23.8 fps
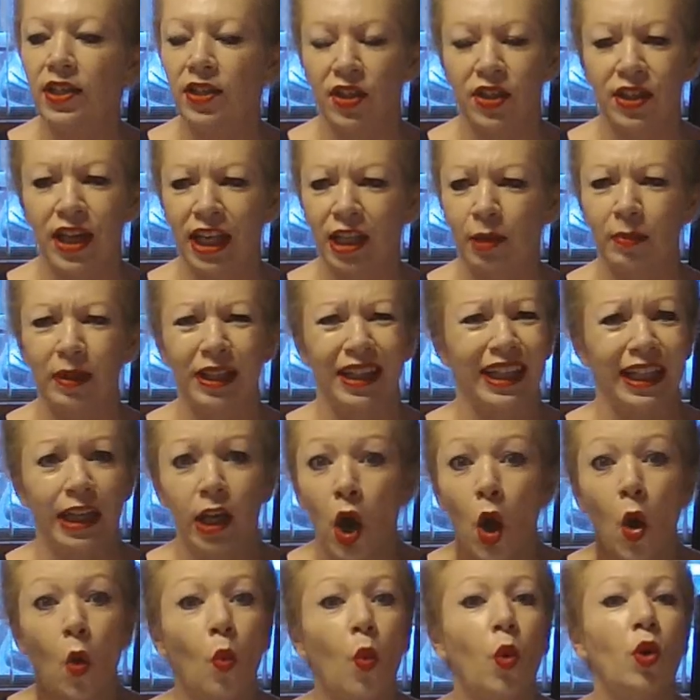sustainability,
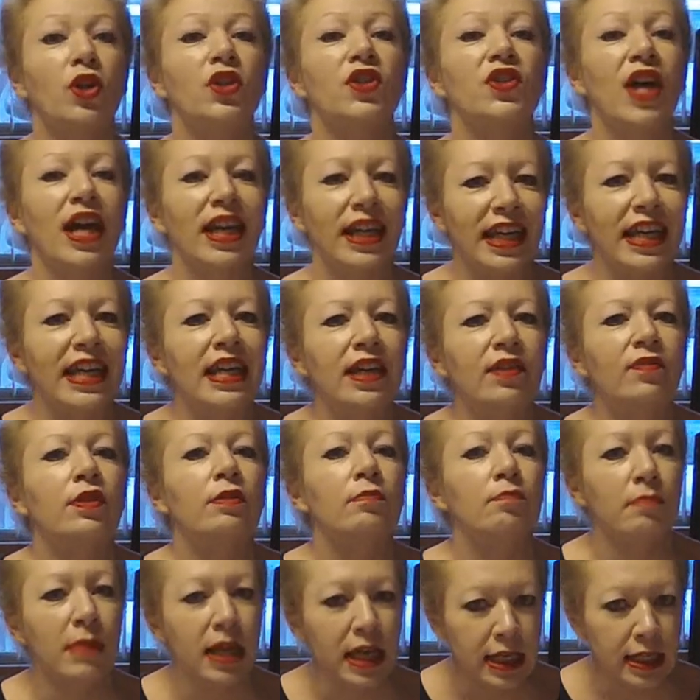what does that
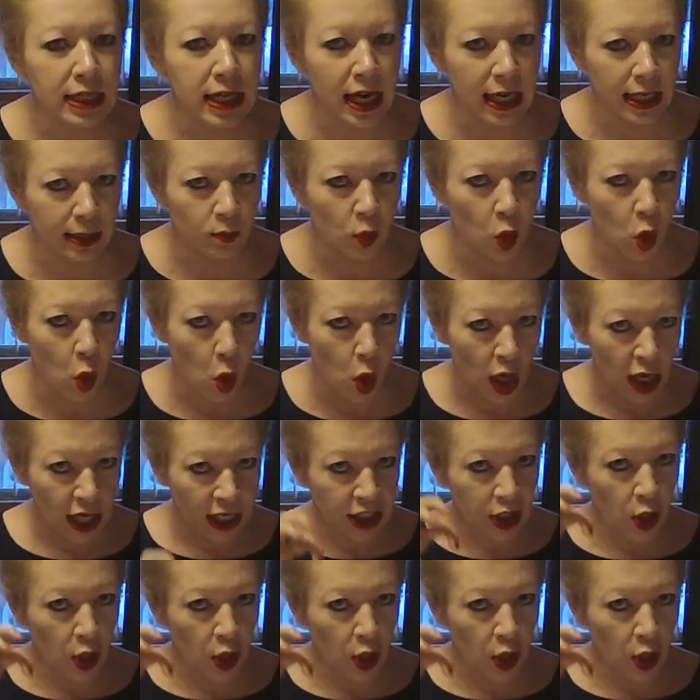even mean anymore?